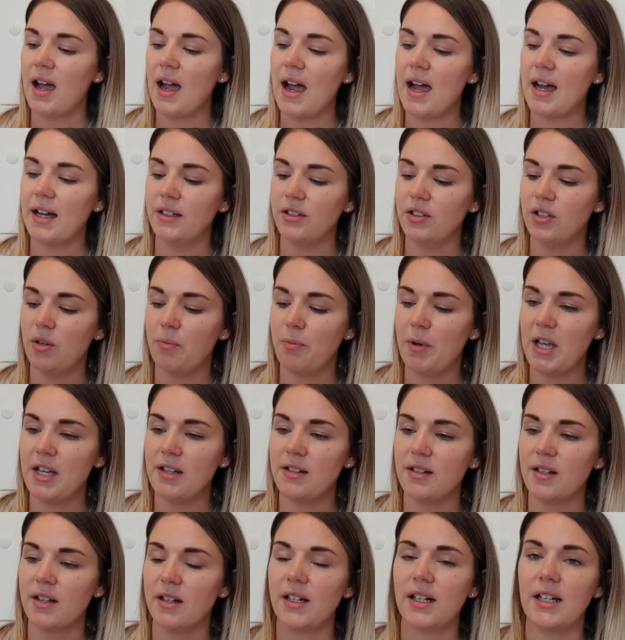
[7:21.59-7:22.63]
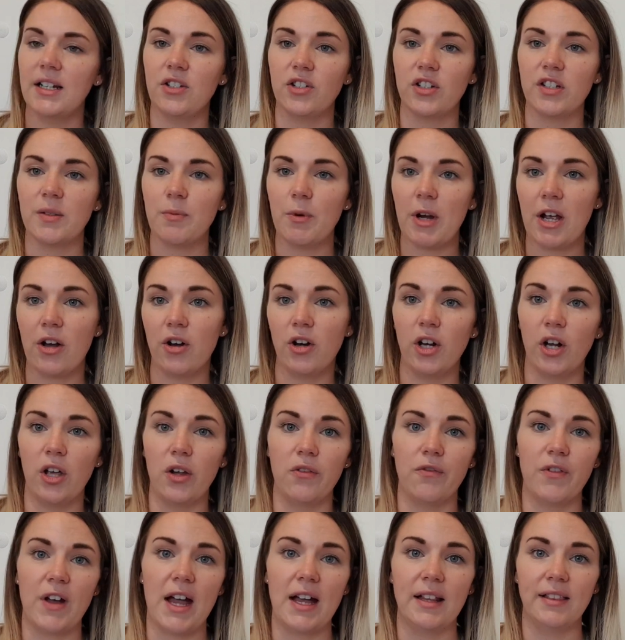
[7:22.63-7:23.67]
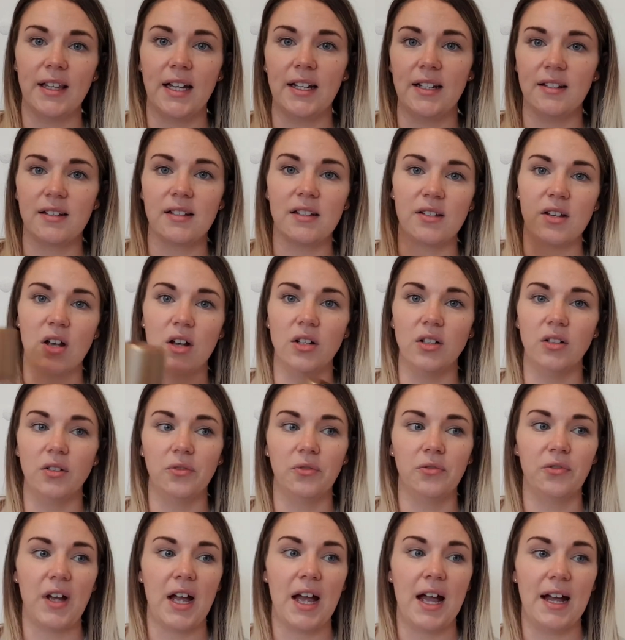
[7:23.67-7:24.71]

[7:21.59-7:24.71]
And you basically just spray it all over, let it dissolve,